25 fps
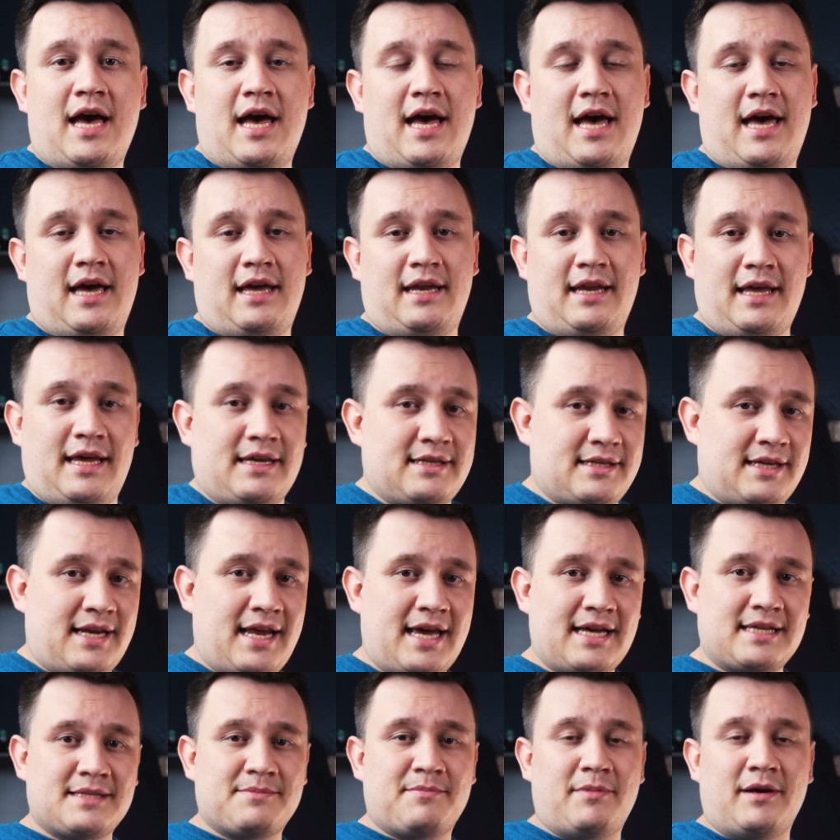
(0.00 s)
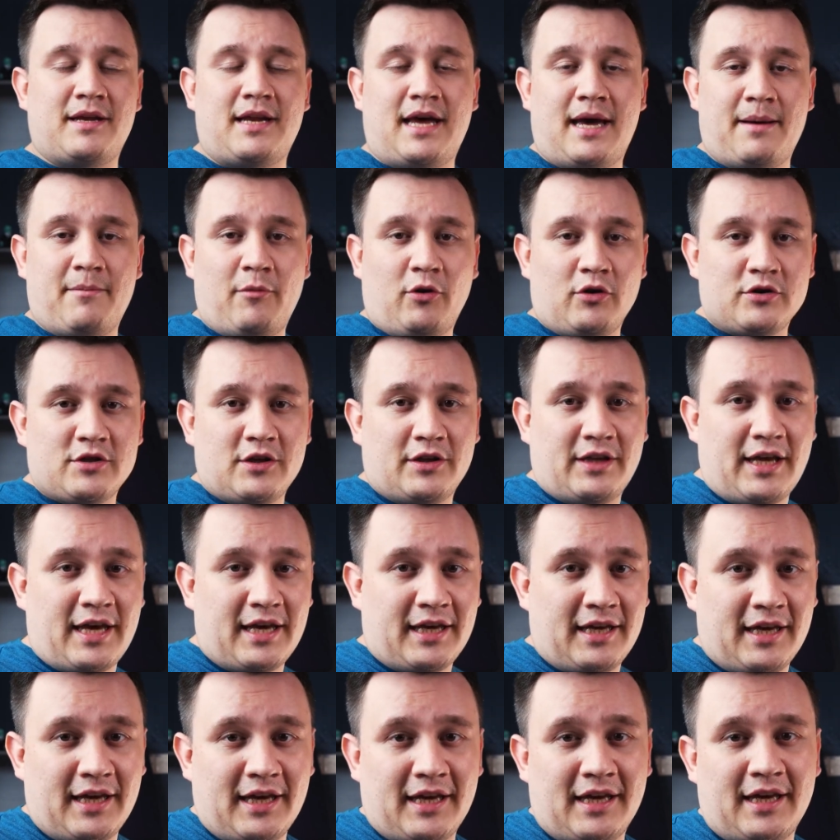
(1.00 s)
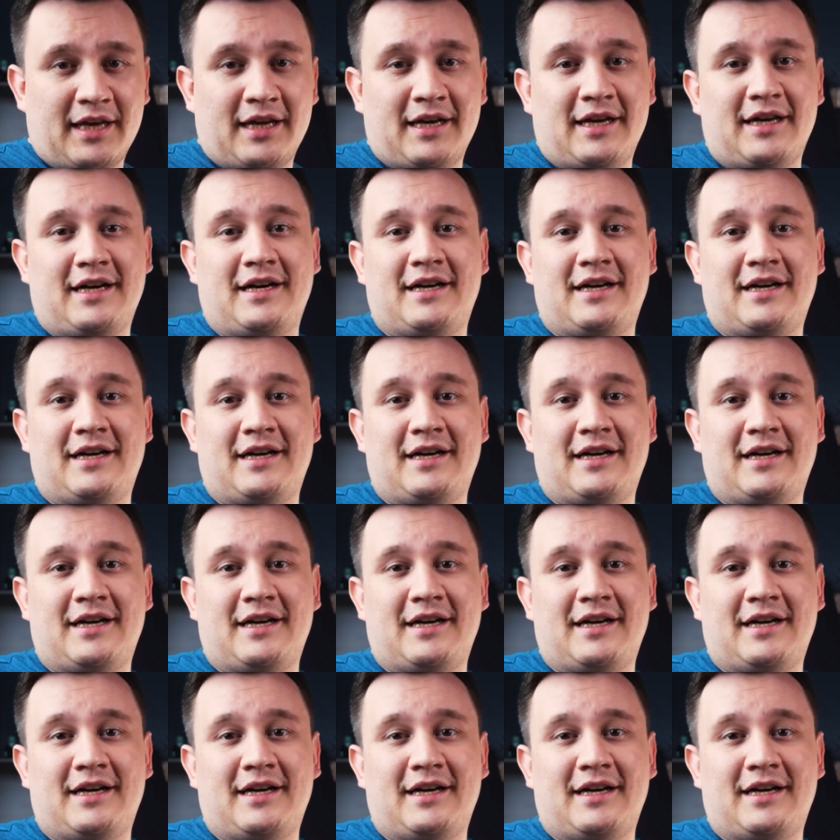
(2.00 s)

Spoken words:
And as an expat, I'm also taking